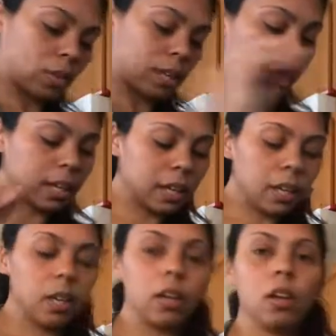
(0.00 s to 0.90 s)
okay
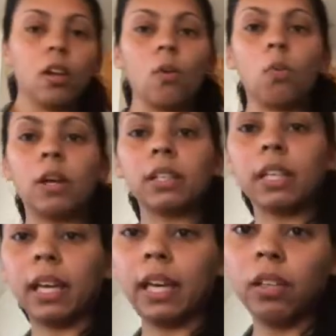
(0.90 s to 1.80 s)
one
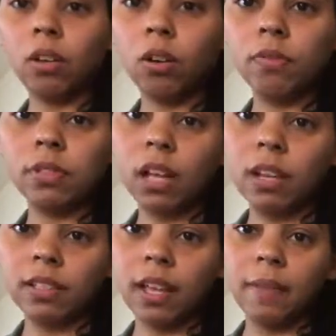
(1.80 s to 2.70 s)
can of
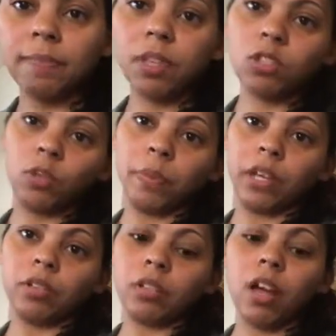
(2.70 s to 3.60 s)
salsa
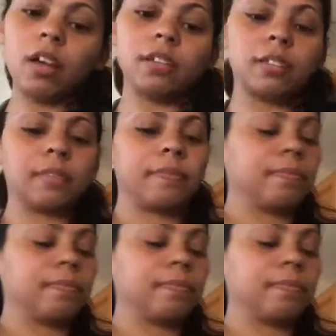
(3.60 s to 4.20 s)
tomato sauce